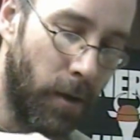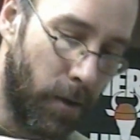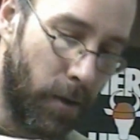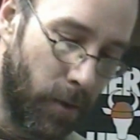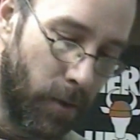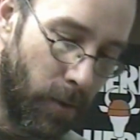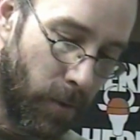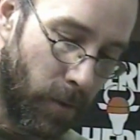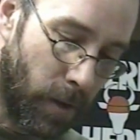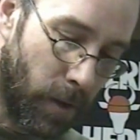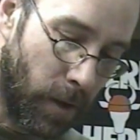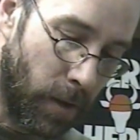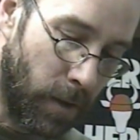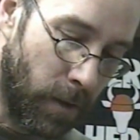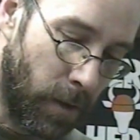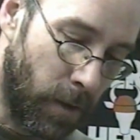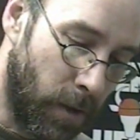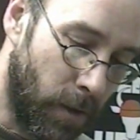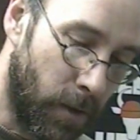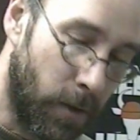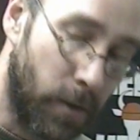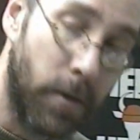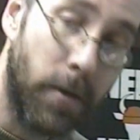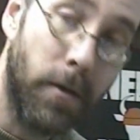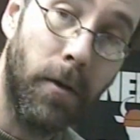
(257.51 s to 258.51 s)
Okay,
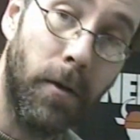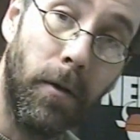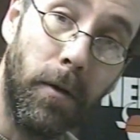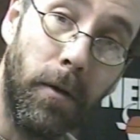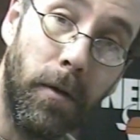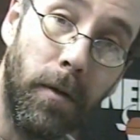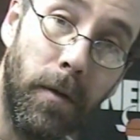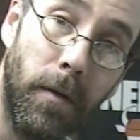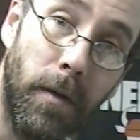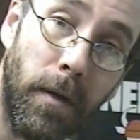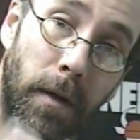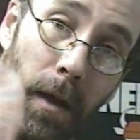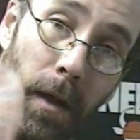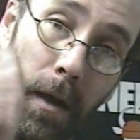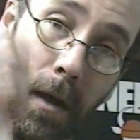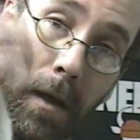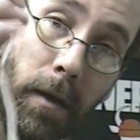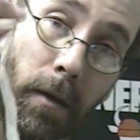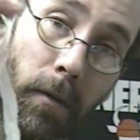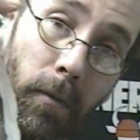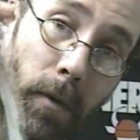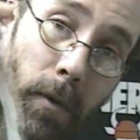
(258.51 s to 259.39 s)
so taking one